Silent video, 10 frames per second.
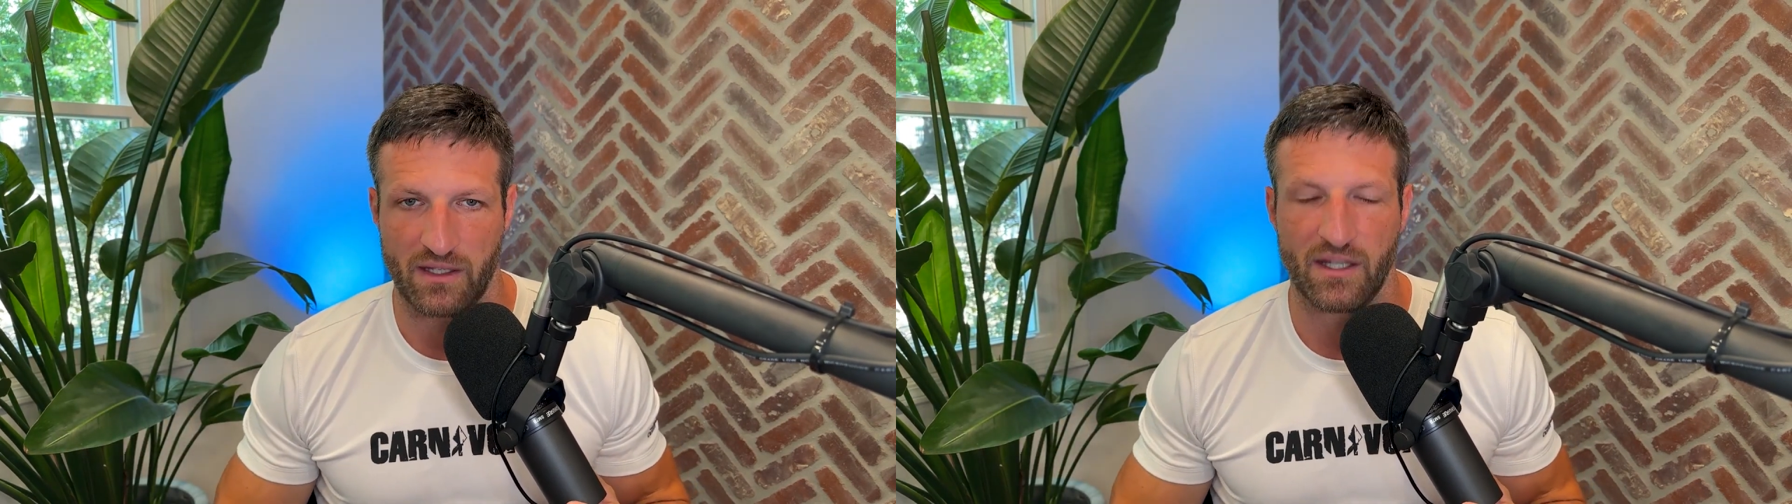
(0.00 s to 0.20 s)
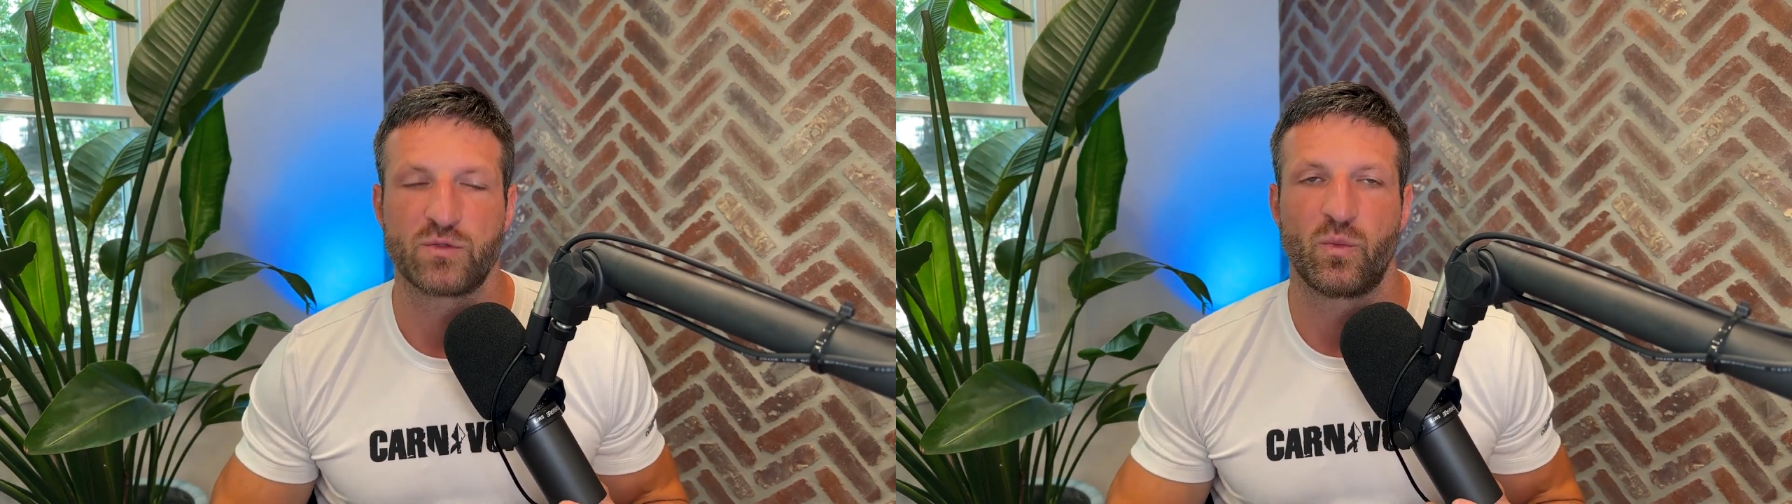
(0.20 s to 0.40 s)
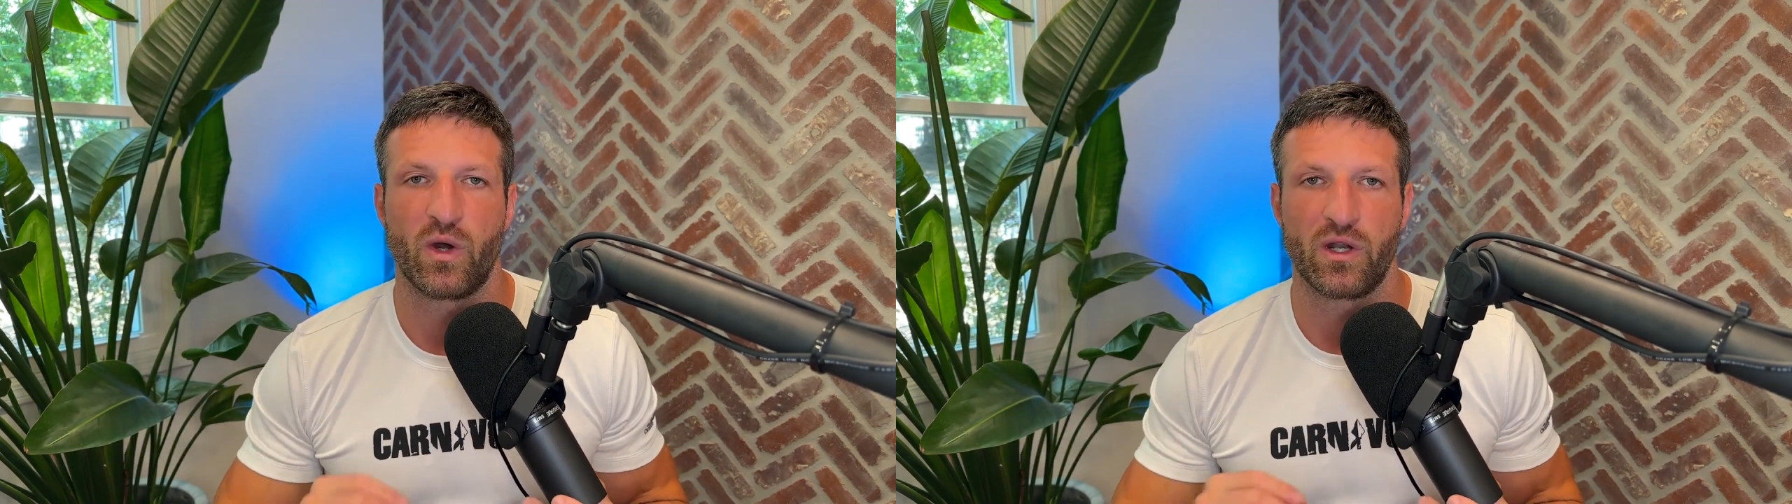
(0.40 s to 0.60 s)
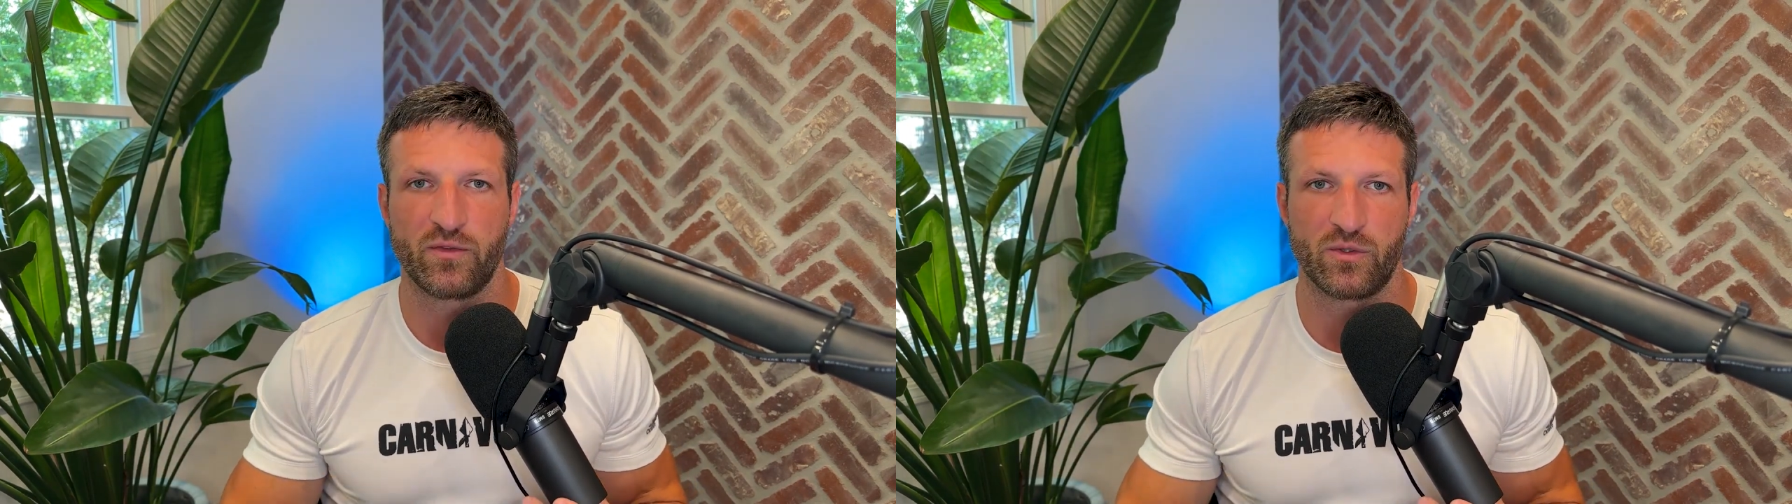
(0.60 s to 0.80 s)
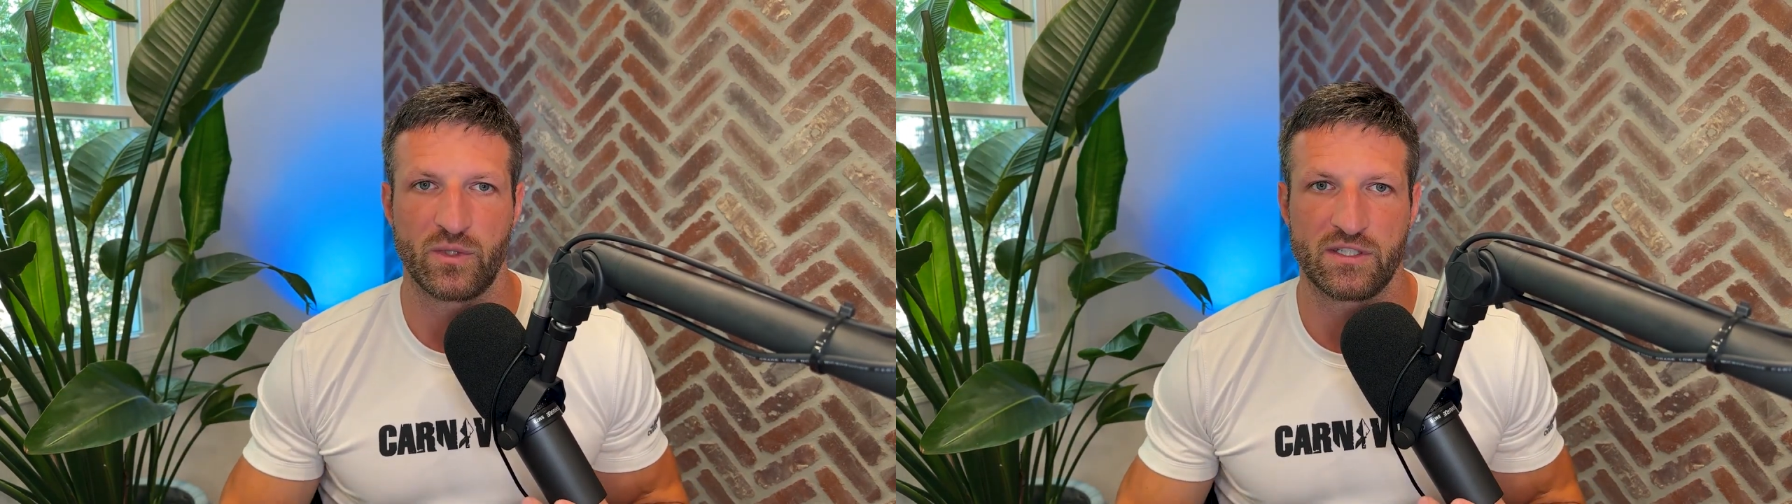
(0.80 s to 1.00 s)
And that's one
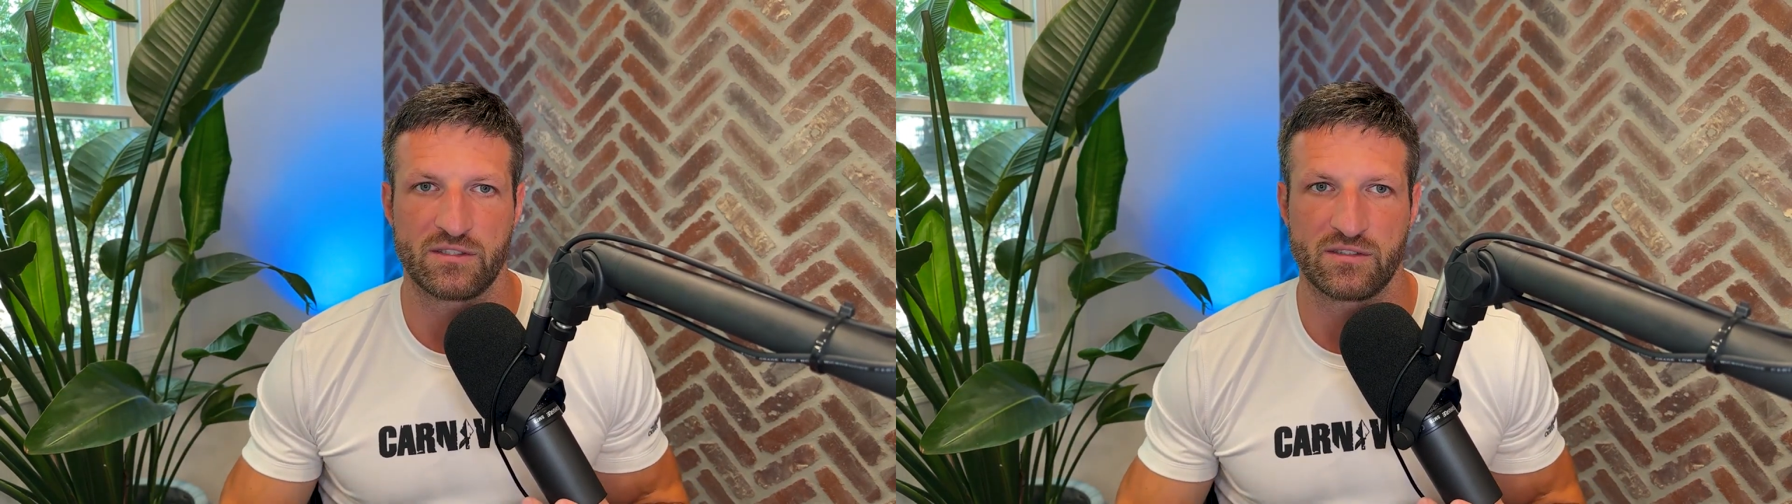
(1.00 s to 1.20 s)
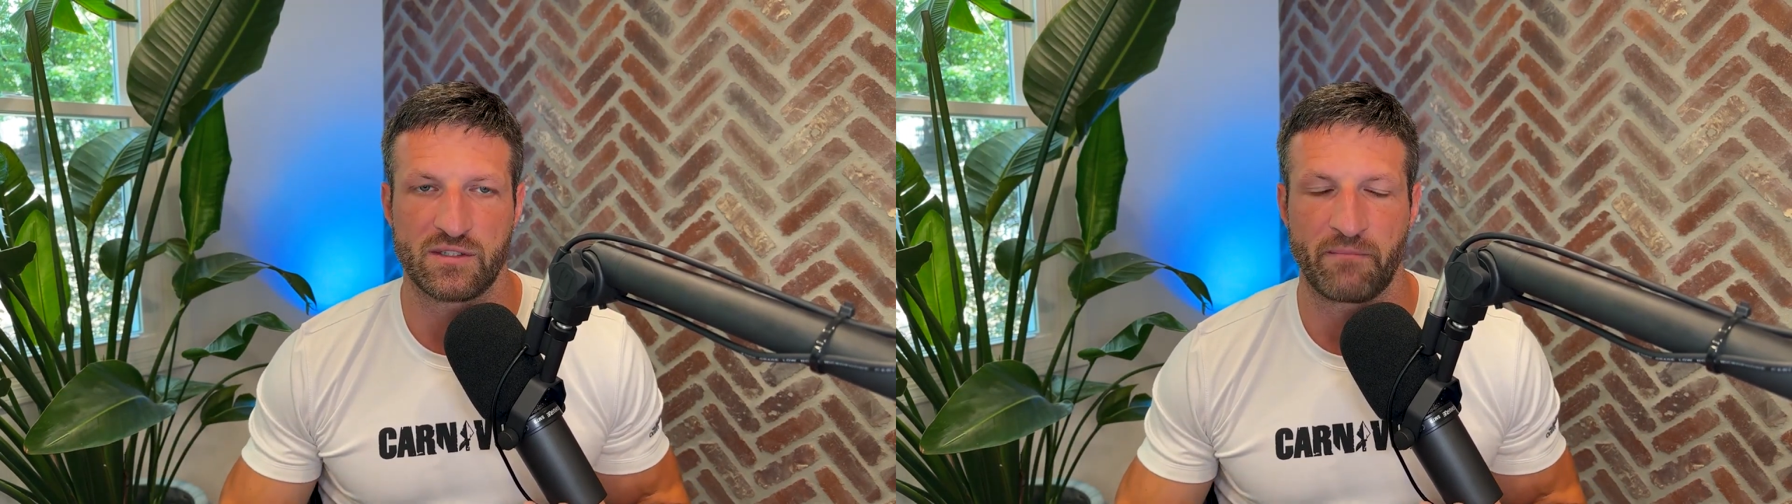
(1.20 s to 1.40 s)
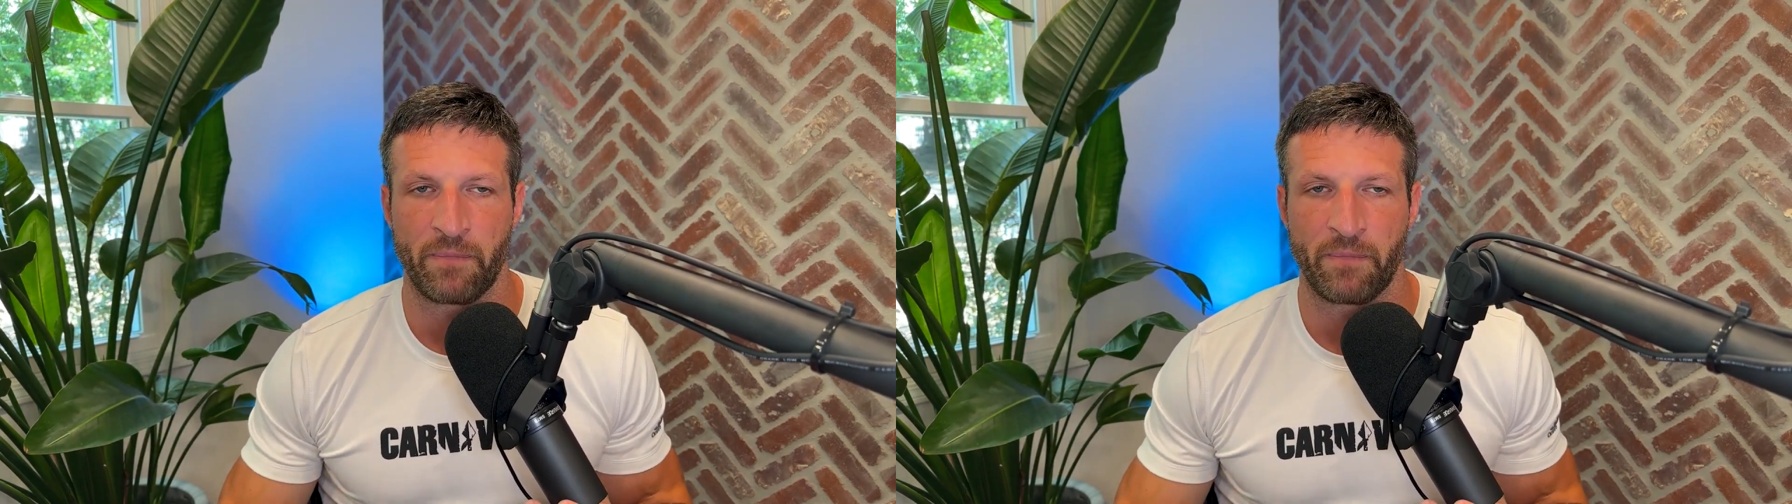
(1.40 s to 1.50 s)
of the reasons